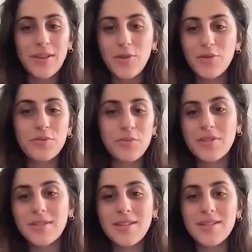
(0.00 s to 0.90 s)
and they don't
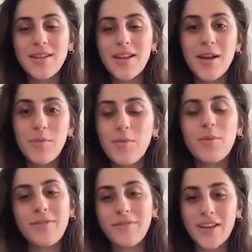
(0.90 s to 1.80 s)
represent
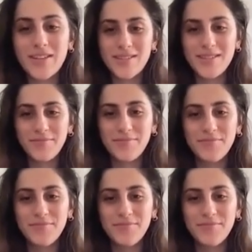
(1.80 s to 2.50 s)
people of Afghanistan.